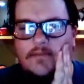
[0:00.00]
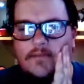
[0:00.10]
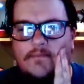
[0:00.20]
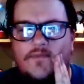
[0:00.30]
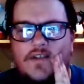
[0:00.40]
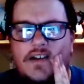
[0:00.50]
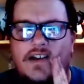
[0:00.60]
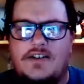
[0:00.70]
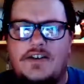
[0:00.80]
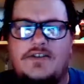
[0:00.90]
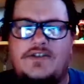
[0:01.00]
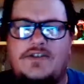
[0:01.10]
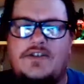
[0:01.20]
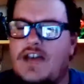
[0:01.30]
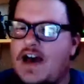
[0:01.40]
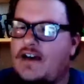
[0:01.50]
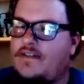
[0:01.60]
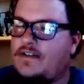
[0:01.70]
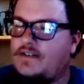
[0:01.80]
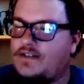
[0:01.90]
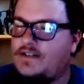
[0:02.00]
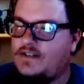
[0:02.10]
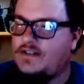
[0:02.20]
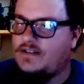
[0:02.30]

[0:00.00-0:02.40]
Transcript: so yeah, there's supposedly